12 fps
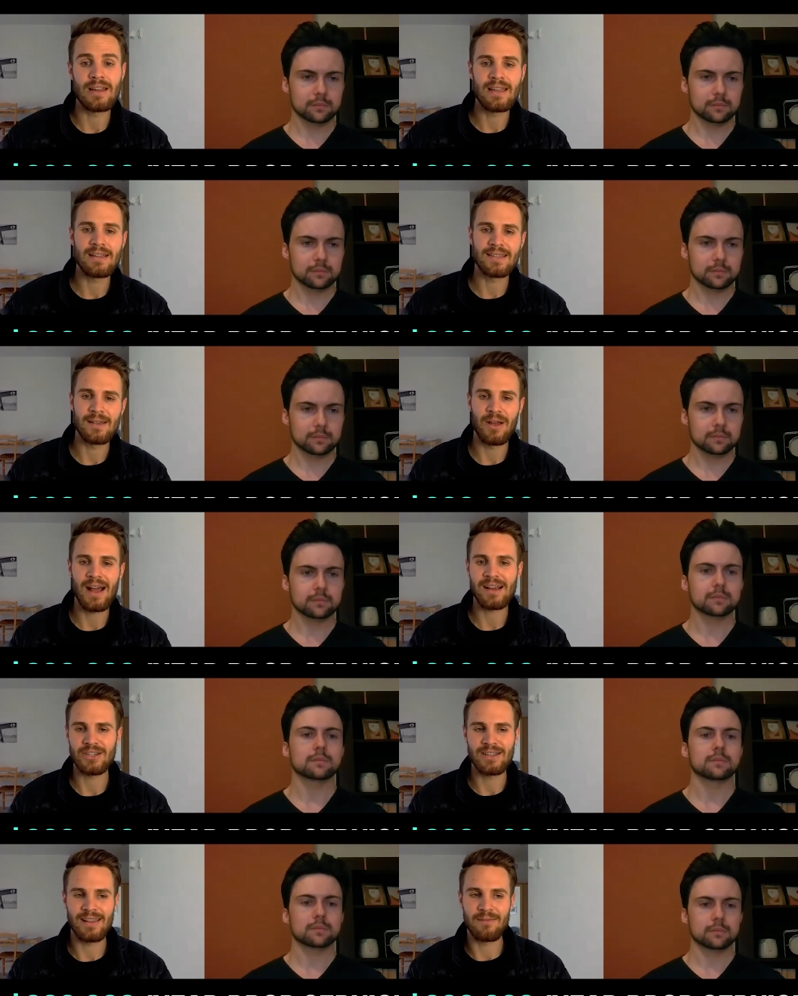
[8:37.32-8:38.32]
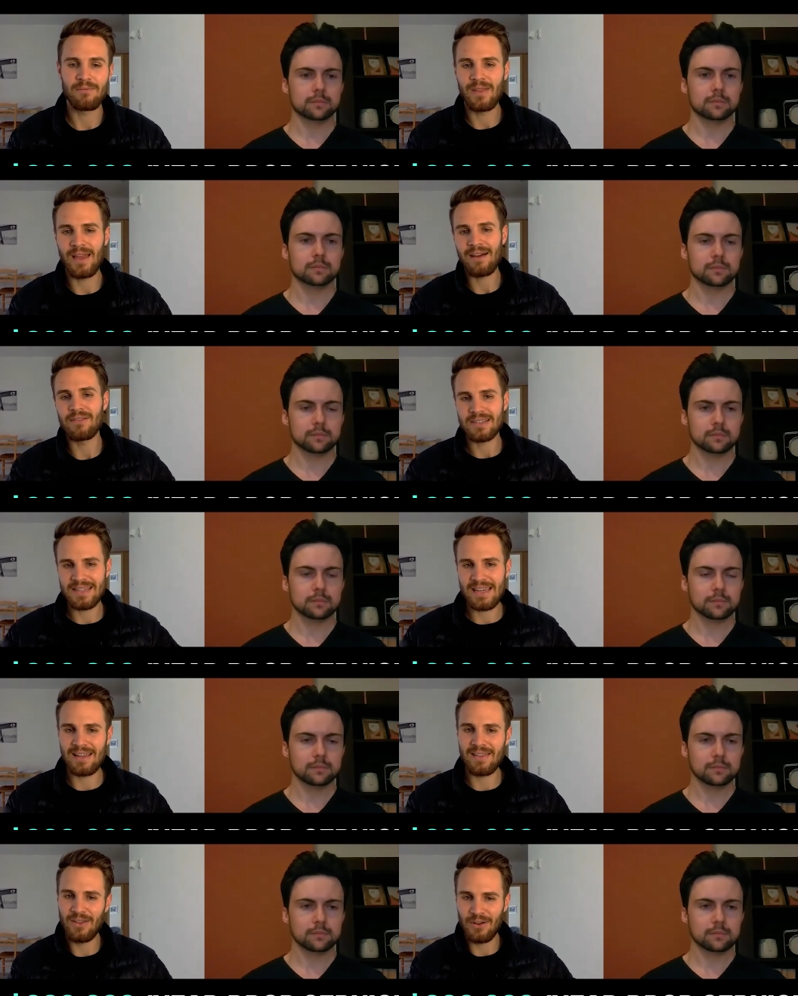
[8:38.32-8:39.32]
Speaker 1: easy but actually they they haven't
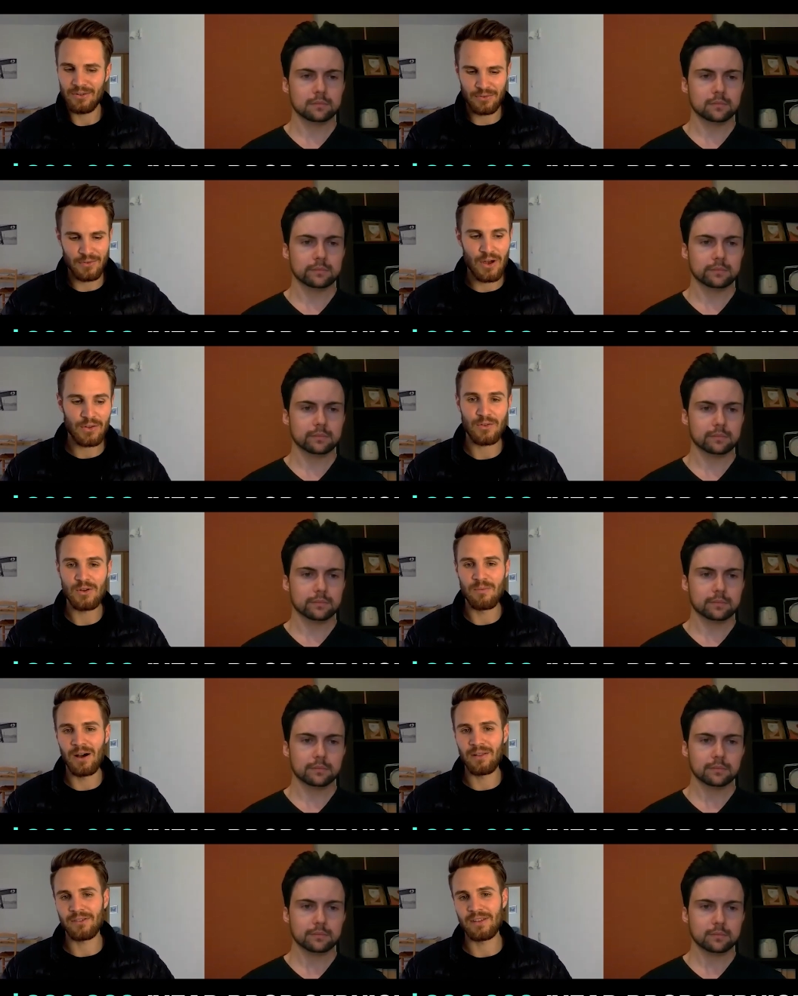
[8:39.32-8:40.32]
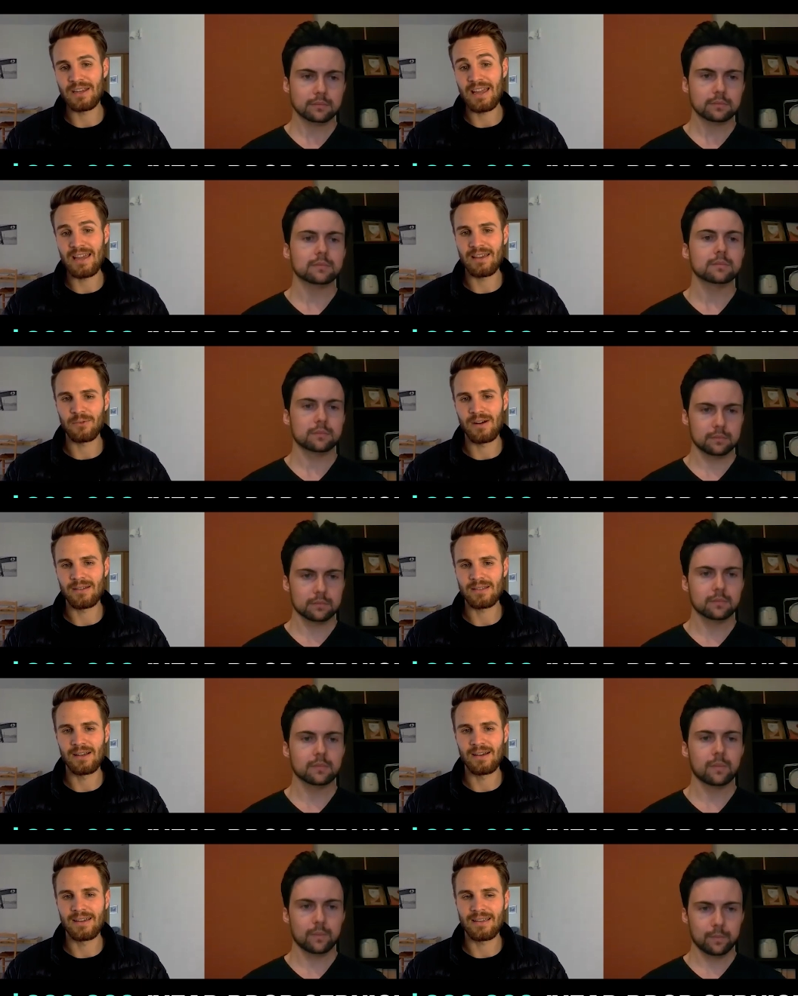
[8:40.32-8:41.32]
seen those first few months and years where it's
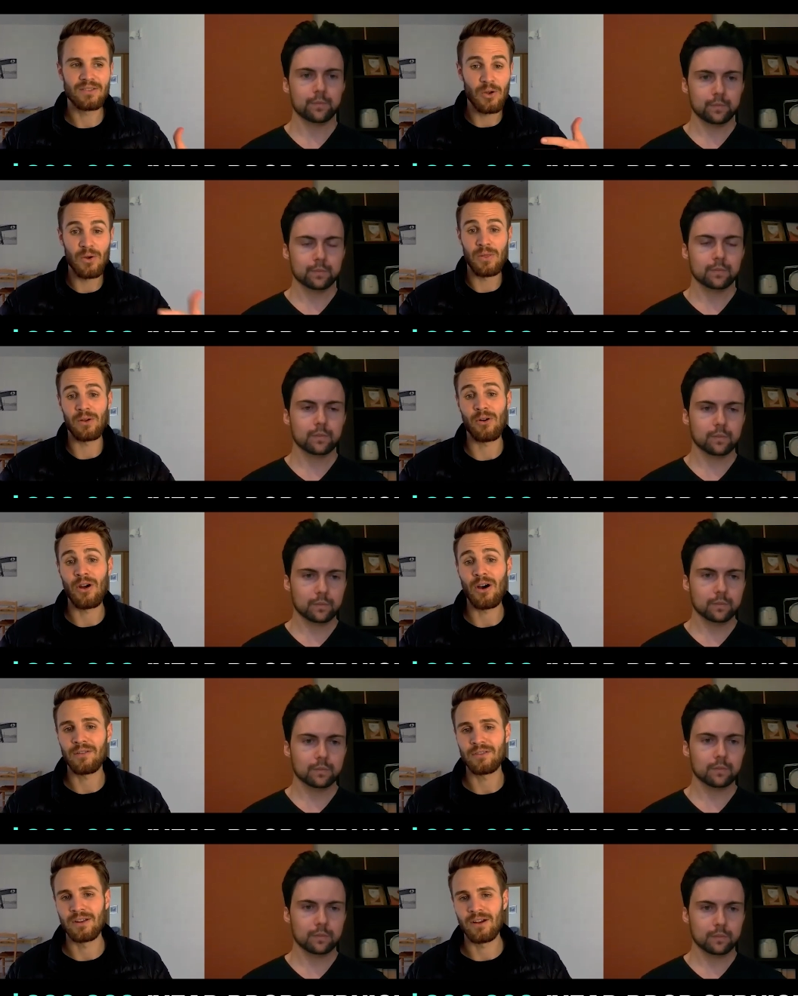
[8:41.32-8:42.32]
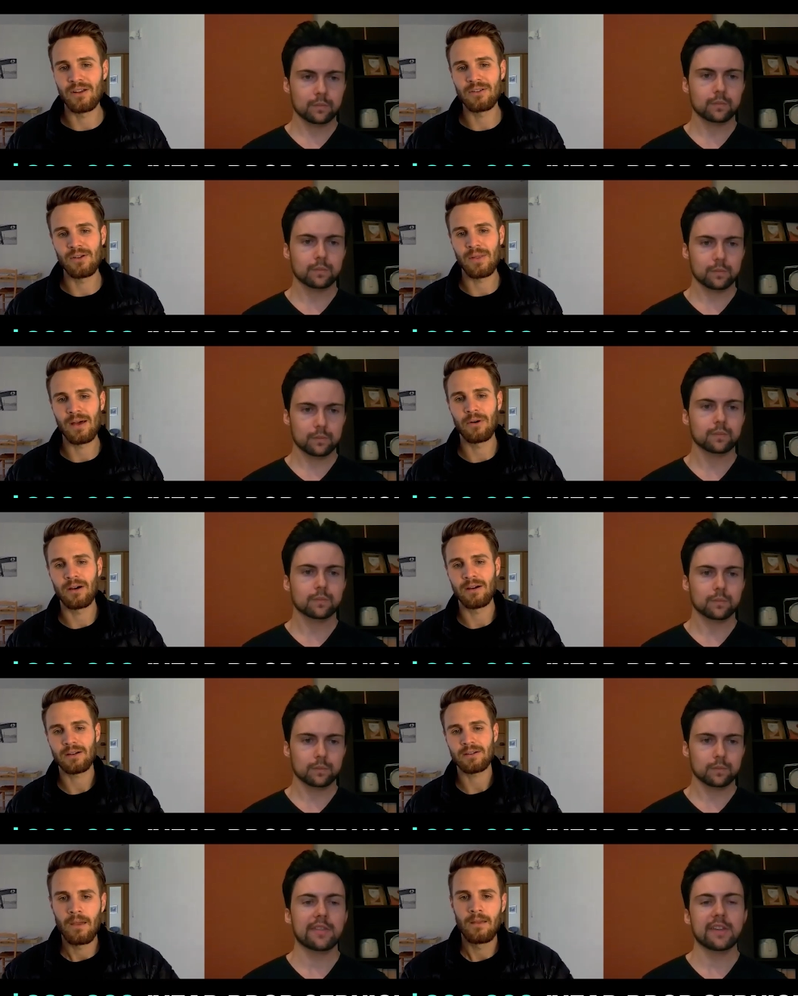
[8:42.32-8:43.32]
like doing the graft you know doing that
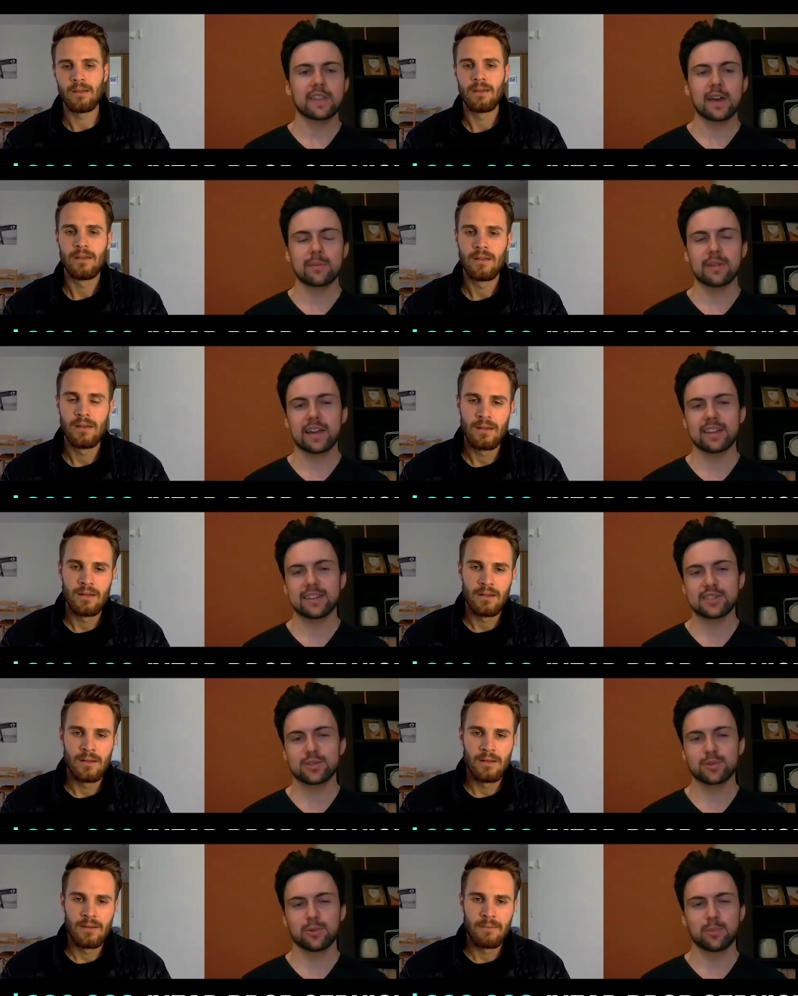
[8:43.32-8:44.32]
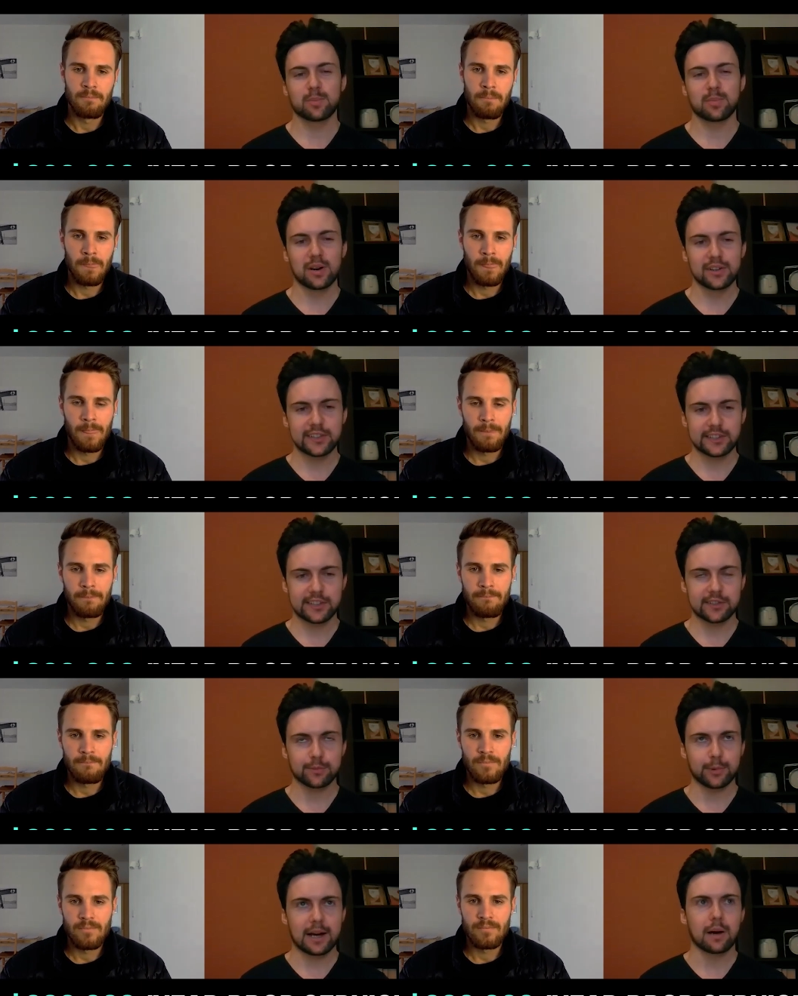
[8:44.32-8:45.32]
work
Speaker 2: i think that like initial process
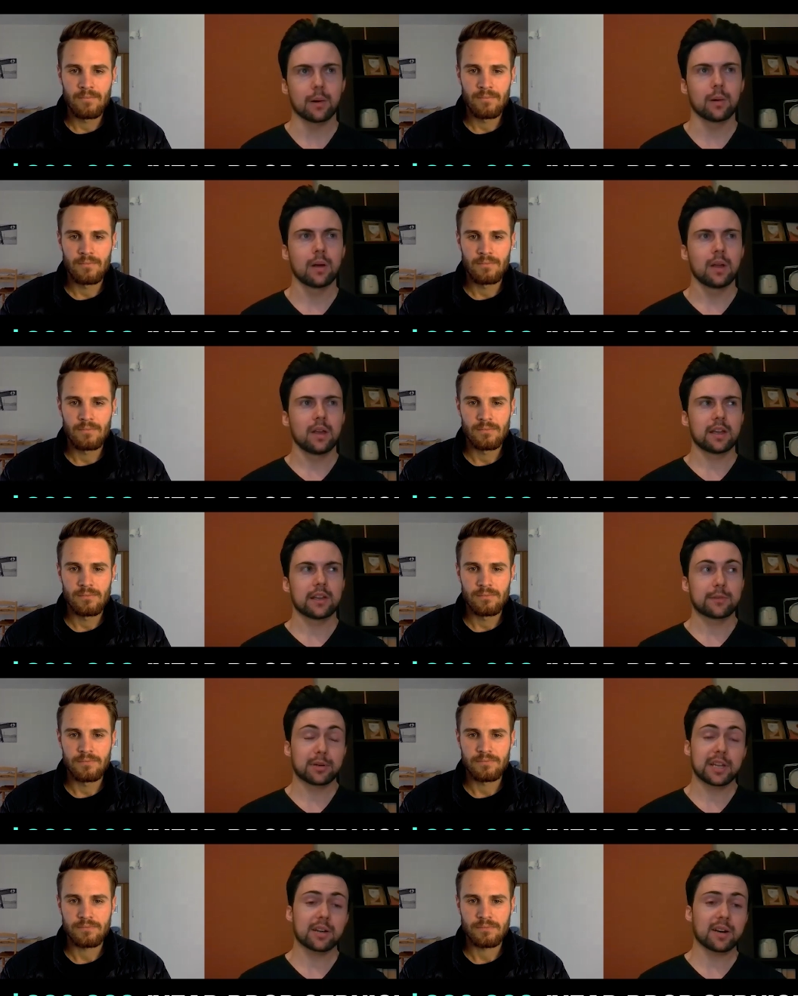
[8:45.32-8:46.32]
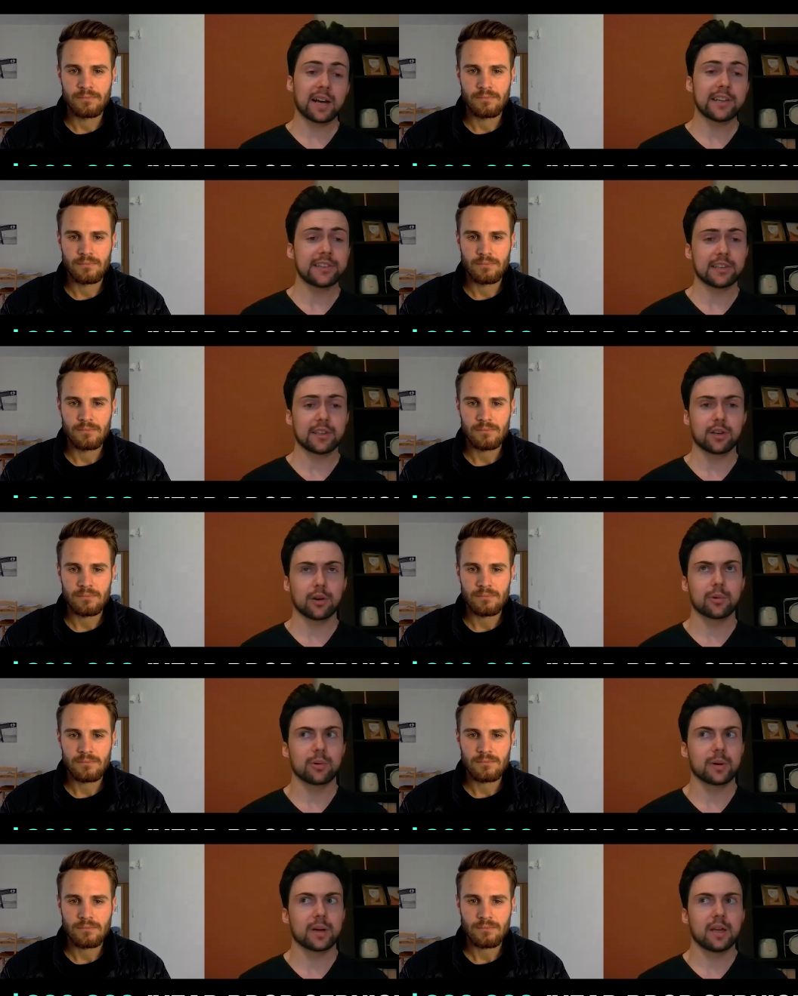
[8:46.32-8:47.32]
as well is pretty crazy you know
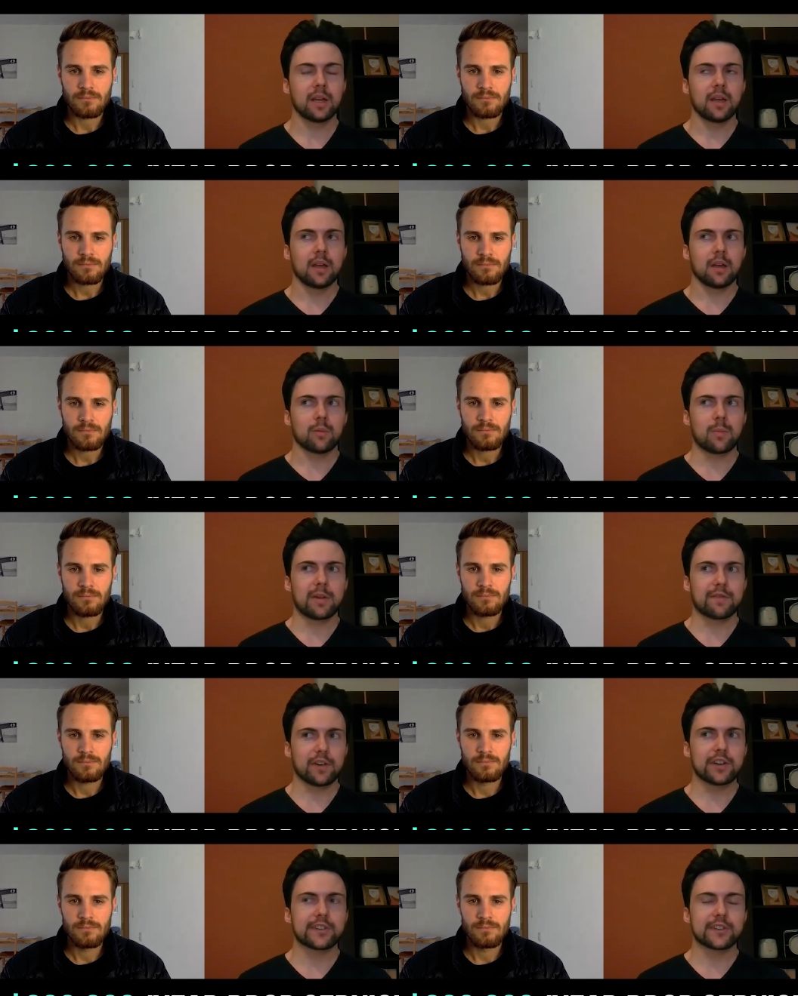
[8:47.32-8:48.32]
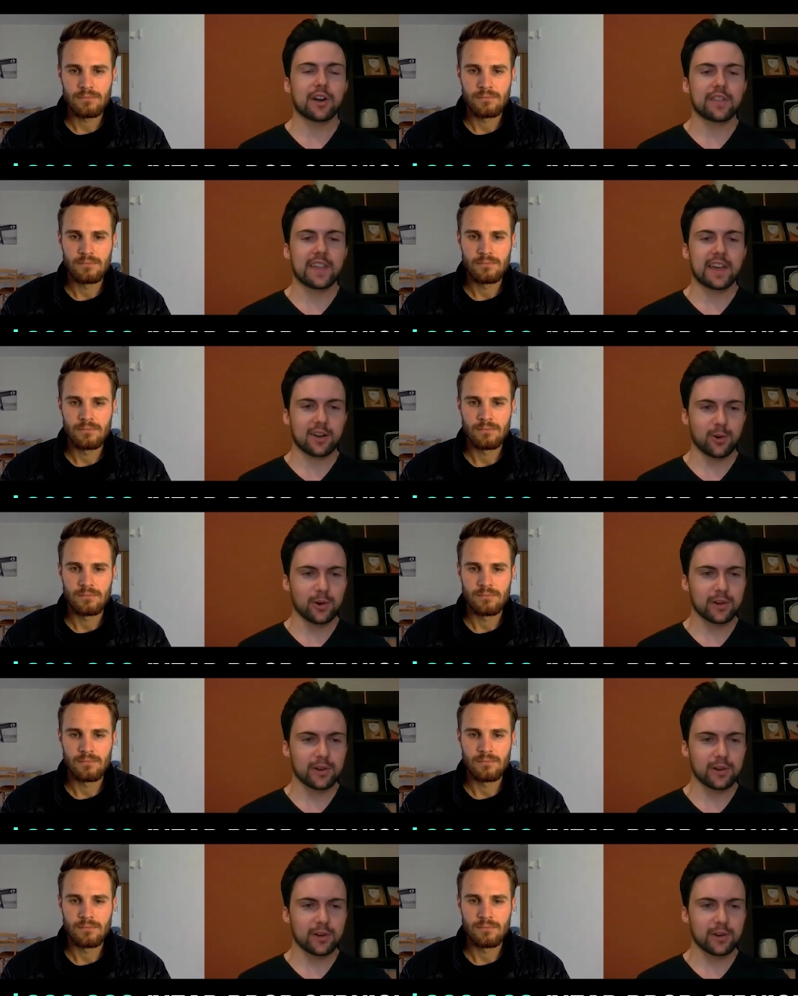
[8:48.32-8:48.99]
we were when we first got that